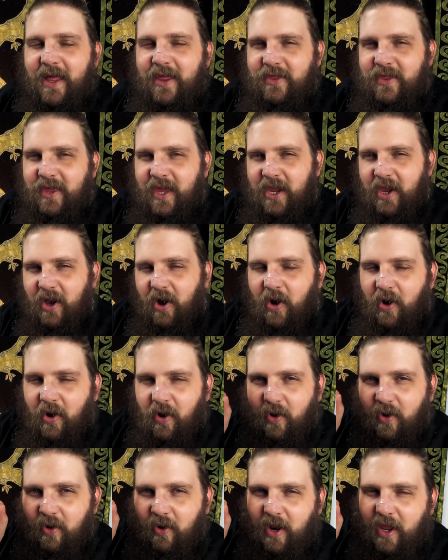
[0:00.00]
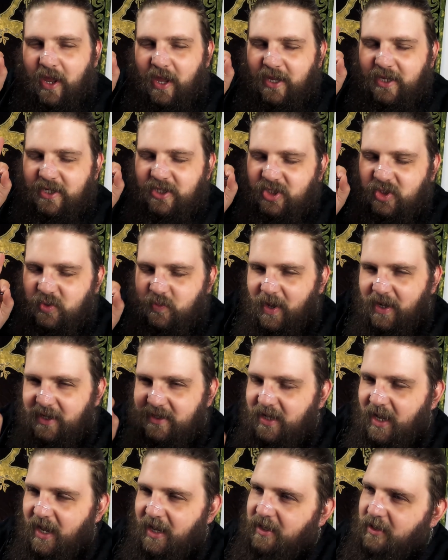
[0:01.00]
They are
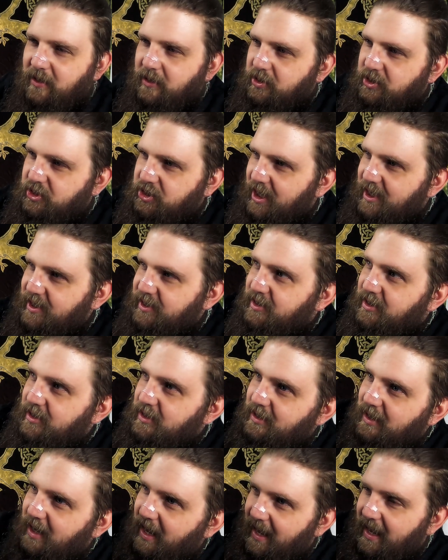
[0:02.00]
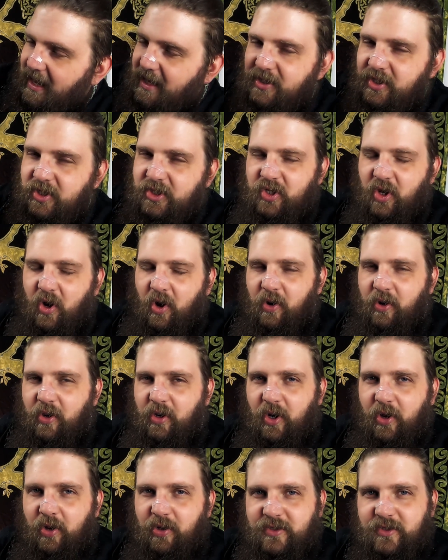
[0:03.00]
spectacular. Jason and his
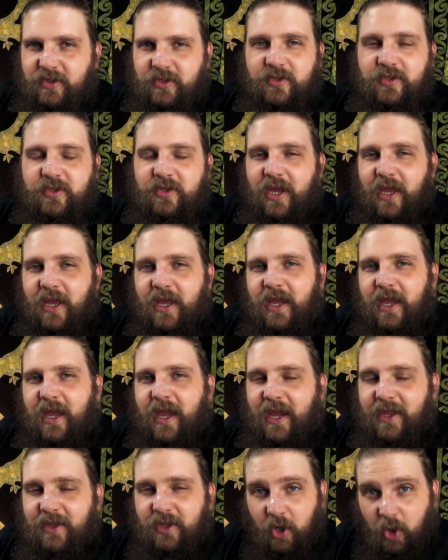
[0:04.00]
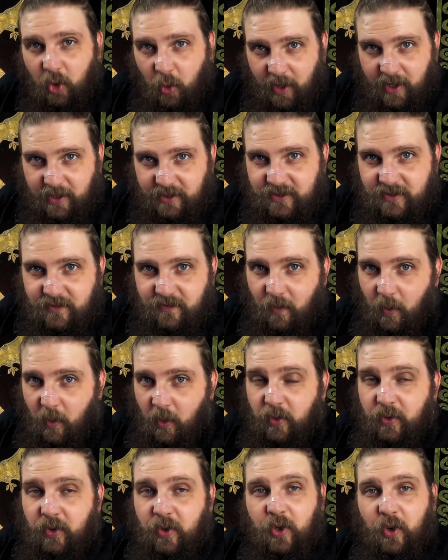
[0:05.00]
Argonauts and their quest
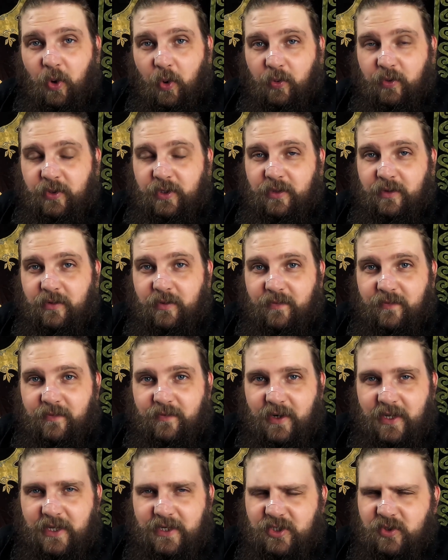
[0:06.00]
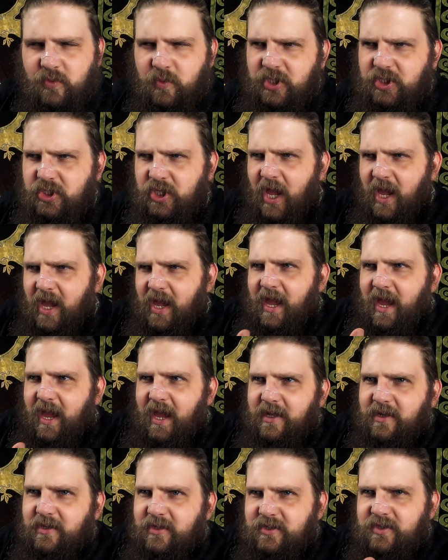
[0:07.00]
for the Golden Fleece, which
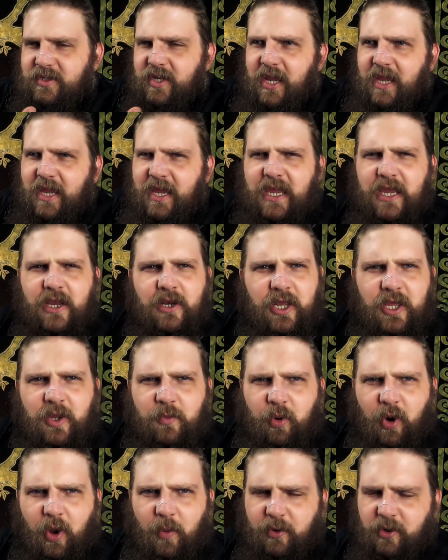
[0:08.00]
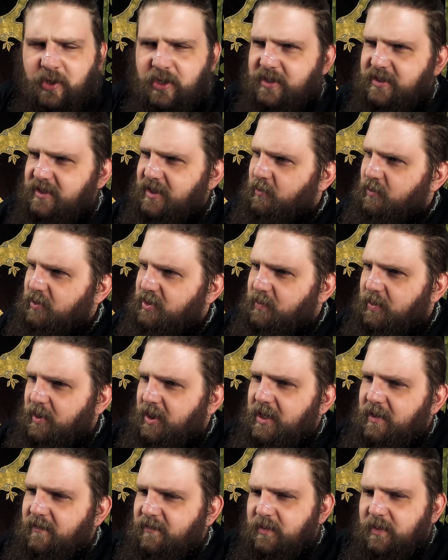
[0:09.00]
has healing properties and was
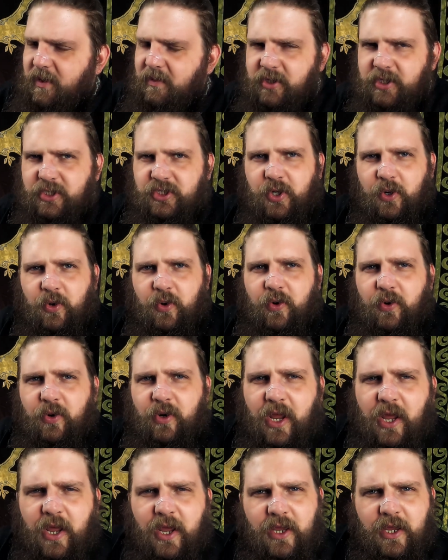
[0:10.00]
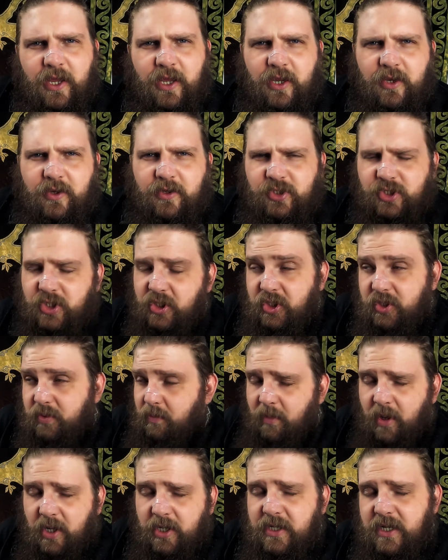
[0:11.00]
believed to be able to turn just
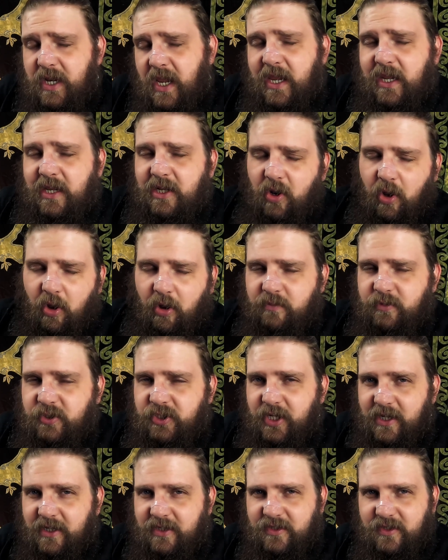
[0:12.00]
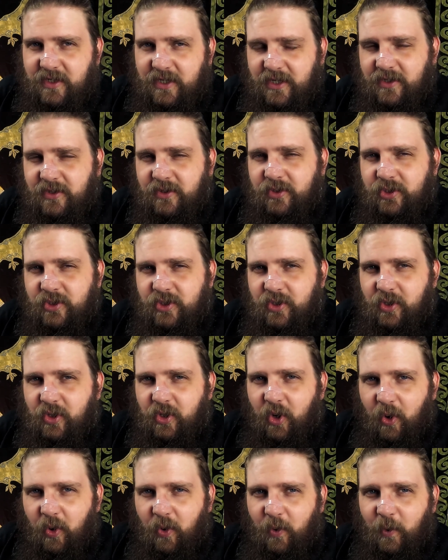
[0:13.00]
mundane objects into
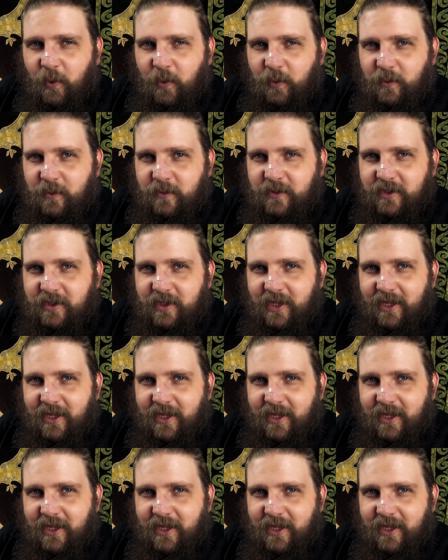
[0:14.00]
gold.